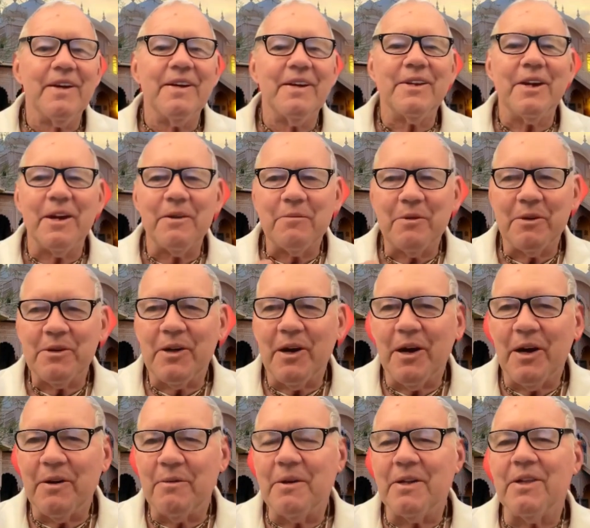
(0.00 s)
Take
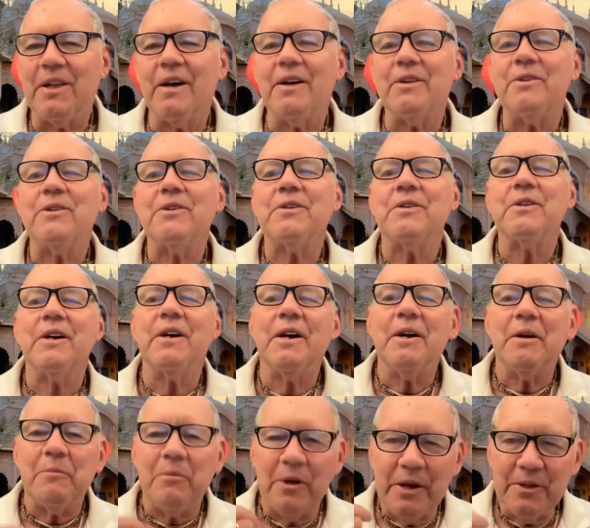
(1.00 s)
prasadam at lunch,
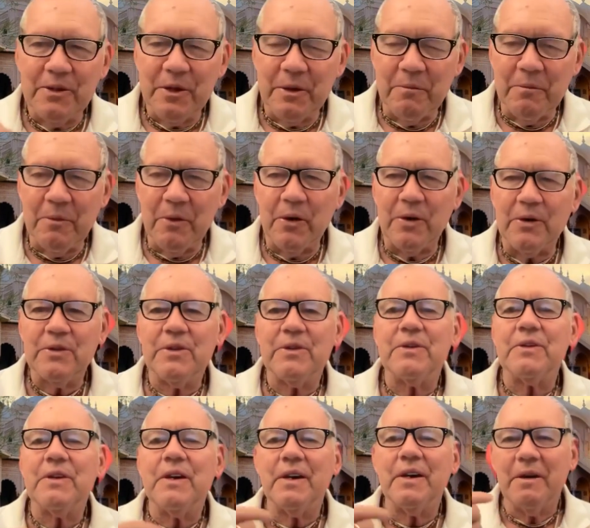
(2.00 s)
bring some
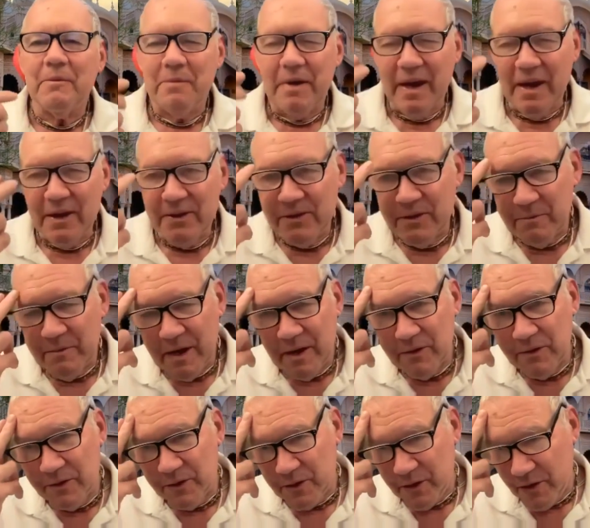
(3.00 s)
books, pass them out
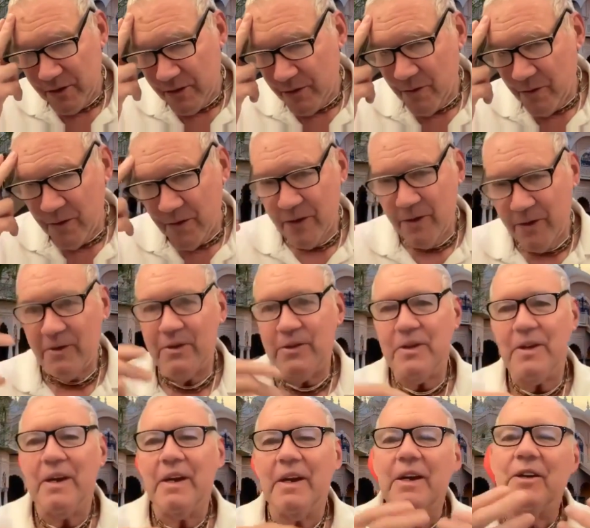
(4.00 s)
to your coworkers,
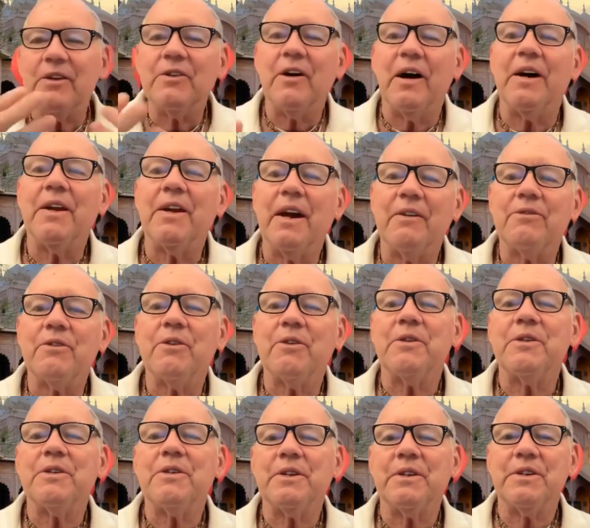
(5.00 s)
try to have
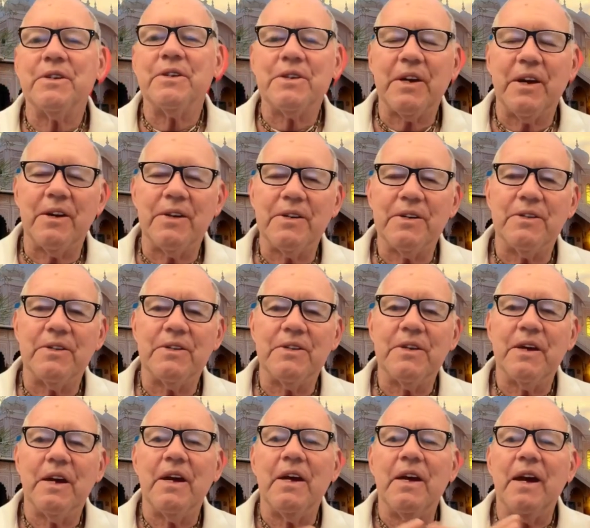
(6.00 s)
Krishna discussions.
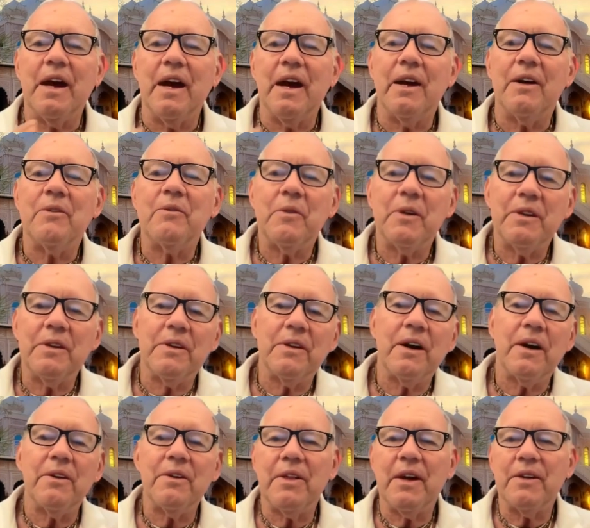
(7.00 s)
And when
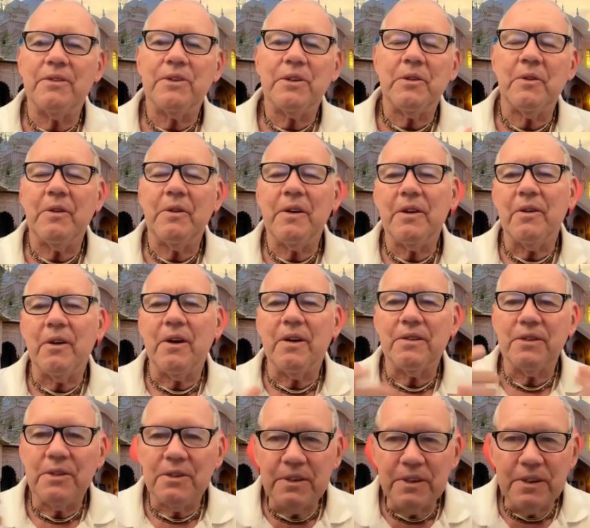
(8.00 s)
none of that's going on,
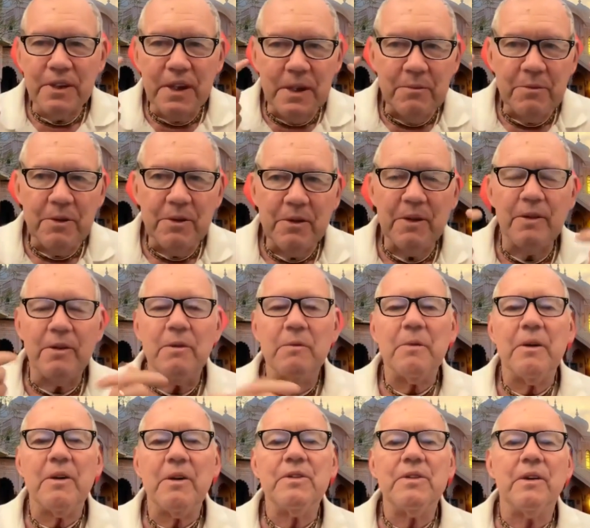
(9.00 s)
just keep your
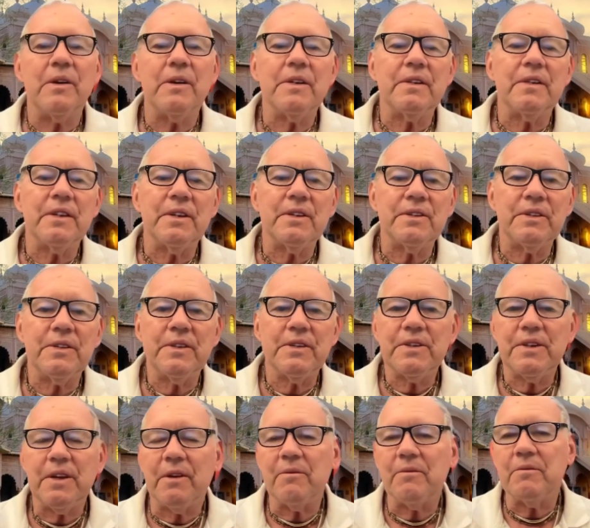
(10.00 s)
earbuds on and listen to
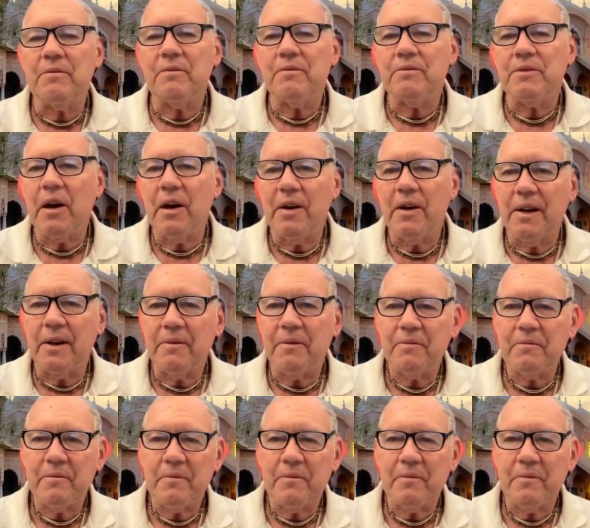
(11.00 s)
some talking.